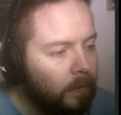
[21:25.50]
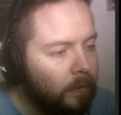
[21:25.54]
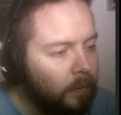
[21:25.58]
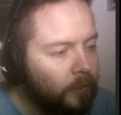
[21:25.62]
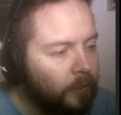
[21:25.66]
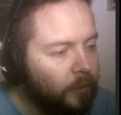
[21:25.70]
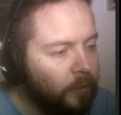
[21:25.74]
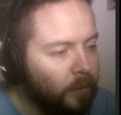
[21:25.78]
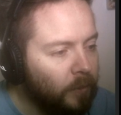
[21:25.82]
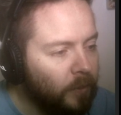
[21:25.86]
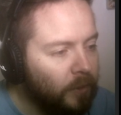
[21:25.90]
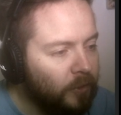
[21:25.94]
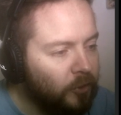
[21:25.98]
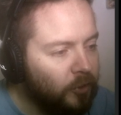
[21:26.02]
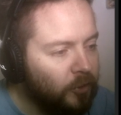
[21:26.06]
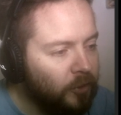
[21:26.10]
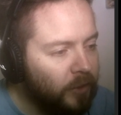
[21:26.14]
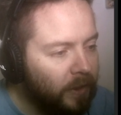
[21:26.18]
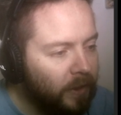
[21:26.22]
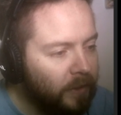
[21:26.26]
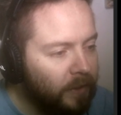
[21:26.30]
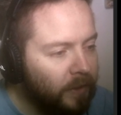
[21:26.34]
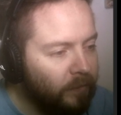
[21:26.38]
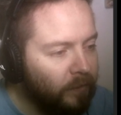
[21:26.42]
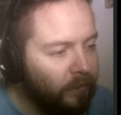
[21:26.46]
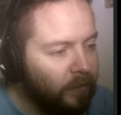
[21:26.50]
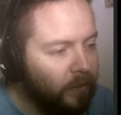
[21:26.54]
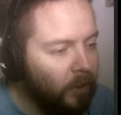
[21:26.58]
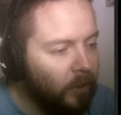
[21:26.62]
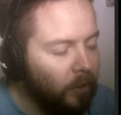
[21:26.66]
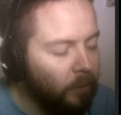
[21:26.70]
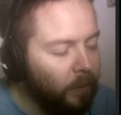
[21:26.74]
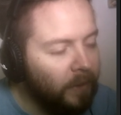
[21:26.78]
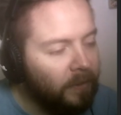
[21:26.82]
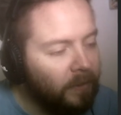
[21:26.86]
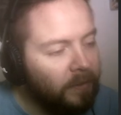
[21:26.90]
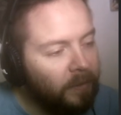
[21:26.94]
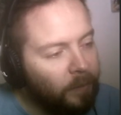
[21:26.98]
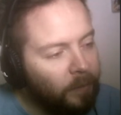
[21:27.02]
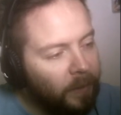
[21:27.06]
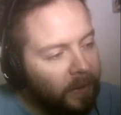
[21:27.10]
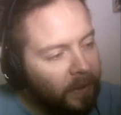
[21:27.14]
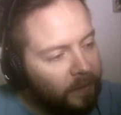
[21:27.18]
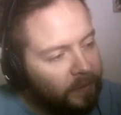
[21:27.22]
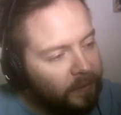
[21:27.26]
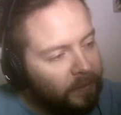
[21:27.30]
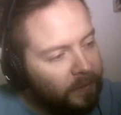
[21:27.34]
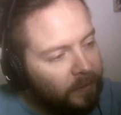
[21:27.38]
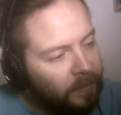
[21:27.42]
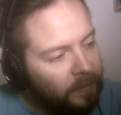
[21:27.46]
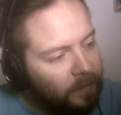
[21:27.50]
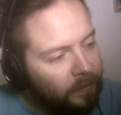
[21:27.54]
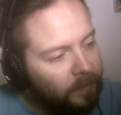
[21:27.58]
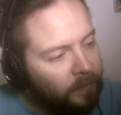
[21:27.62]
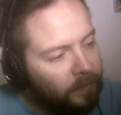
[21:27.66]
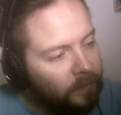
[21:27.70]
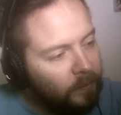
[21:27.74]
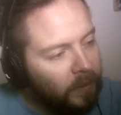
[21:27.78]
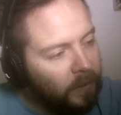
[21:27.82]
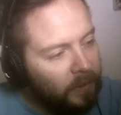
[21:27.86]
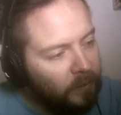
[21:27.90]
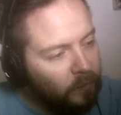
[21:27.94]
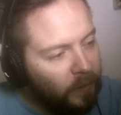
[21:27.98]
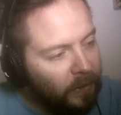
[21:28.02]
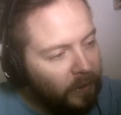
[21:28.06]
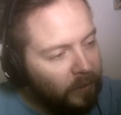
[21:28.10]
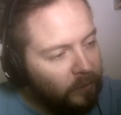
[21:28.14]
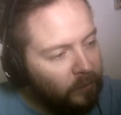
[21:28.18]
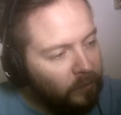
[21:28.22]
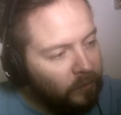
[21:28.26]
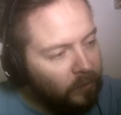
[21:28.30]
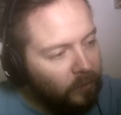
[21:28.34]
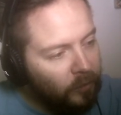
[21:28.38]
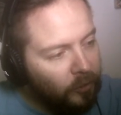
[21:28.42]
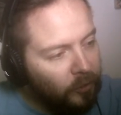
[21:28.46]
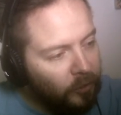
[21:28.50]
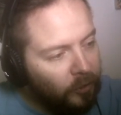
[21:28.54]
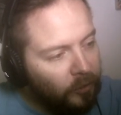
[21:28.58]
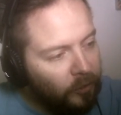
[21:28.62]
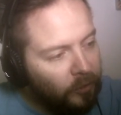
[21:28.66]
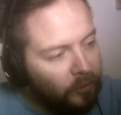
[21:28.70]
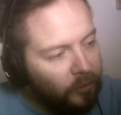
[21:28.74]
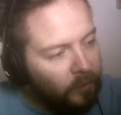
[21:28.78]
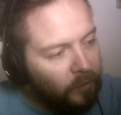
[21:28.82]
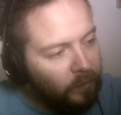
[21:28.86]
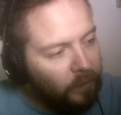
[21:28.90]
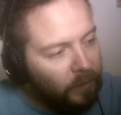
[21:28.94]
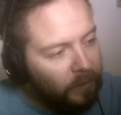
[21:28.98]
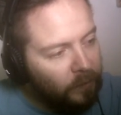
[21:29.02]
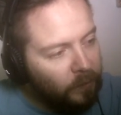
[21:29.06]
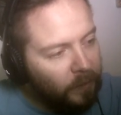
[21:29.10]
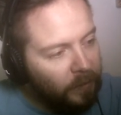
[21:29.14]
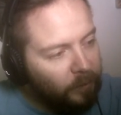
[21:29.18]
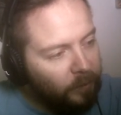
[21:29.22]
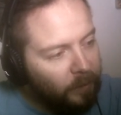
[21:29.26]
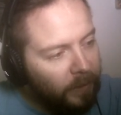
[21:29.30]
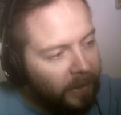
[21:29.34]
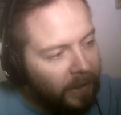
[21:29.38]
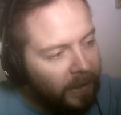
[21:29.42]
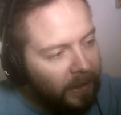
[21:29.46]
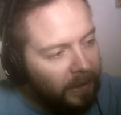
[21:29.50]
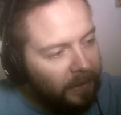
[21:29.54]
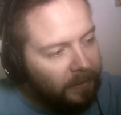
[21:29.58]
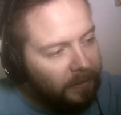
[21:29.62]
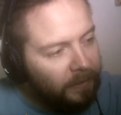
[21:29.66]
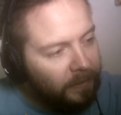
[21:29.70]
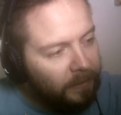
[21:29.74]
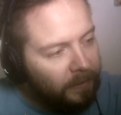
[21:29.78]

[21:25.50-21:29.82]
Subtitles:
some constructive comment about what went good or what went bad,